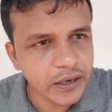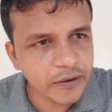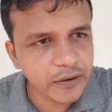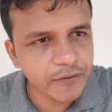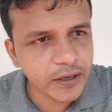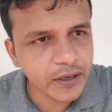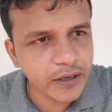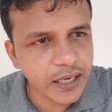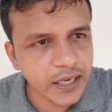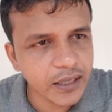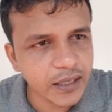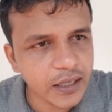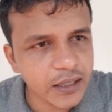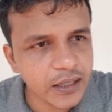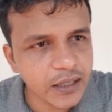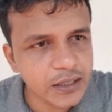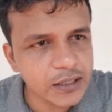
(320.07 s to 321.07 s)
we
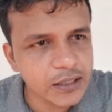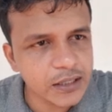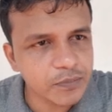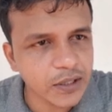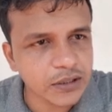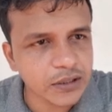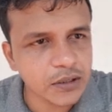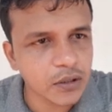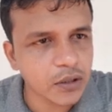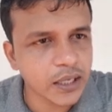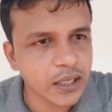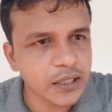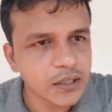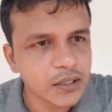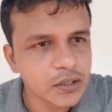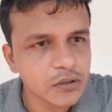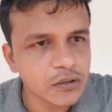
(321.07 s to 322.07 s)
take this much,
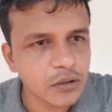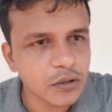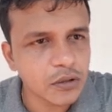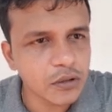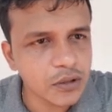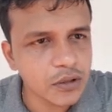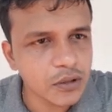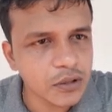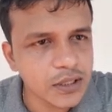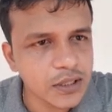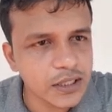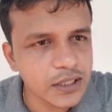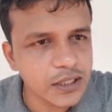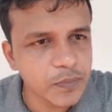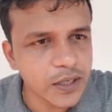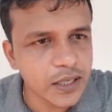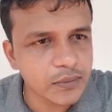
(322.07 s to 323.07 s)
okay, so this
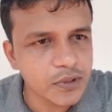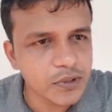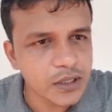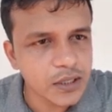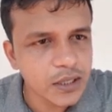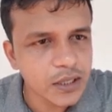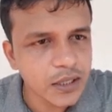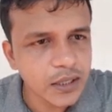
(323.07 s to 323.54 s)
becomes